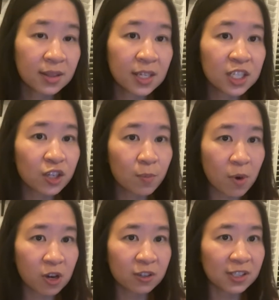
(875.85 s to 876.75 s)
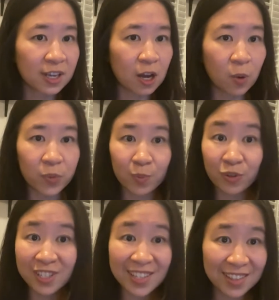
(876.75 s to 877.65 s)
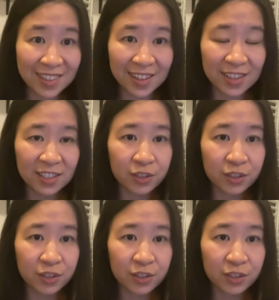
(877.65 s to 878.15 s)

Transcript: These are models that help them predict things.